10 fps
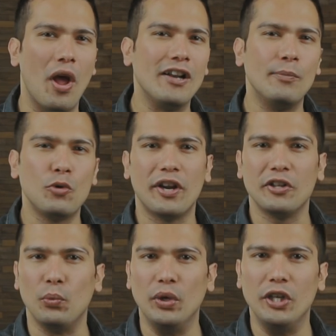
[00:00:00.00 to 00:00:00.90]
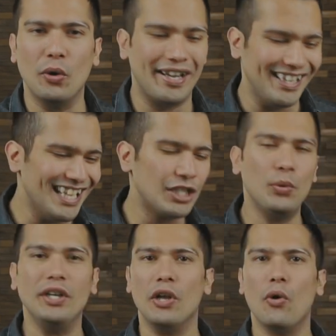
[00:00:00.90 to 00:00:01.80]
Welcome to another video, and in this
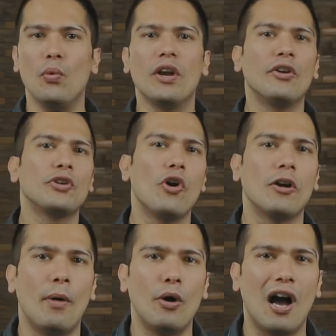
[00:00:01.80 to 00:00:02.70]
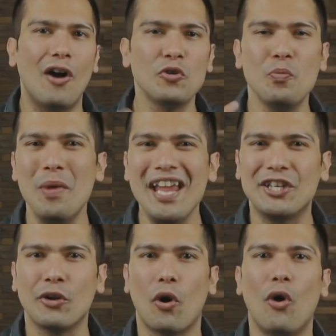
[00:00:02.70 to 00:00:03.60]
video we're going to talk about how to make
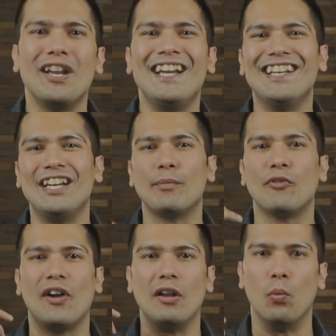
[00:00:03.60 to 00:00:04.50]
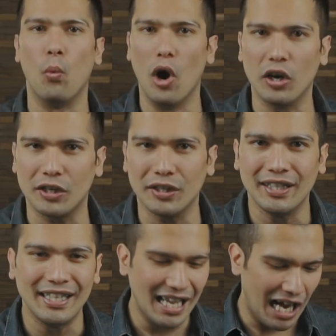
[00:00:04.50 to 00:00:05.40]
your online dating profile work,
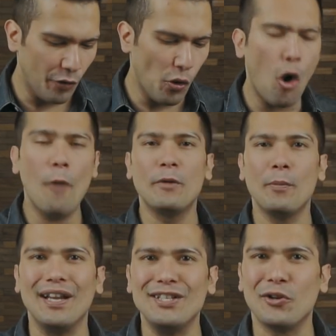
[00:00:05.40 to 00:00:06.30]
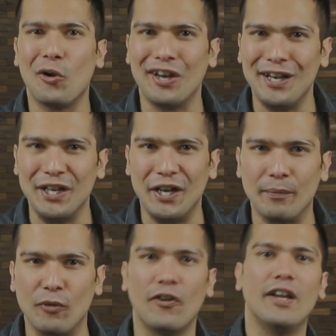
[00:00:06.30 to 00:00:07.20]
how to optimize your online dating
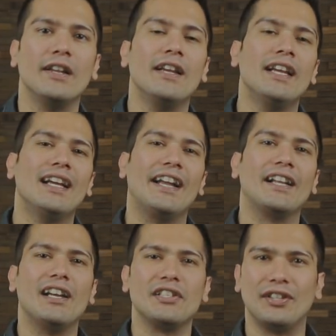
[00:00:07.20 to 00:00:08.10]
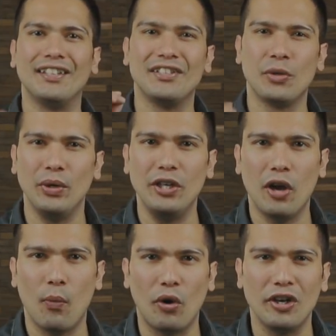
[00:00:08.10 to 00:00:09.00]
profile. And guys, this is a
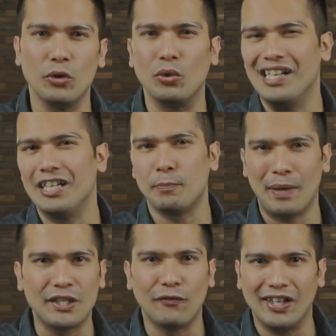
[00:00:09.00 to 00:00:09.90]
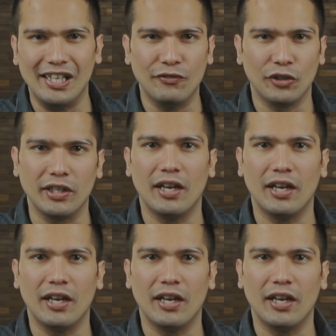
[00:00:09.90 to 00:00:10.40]
video I wanted to create specifically for the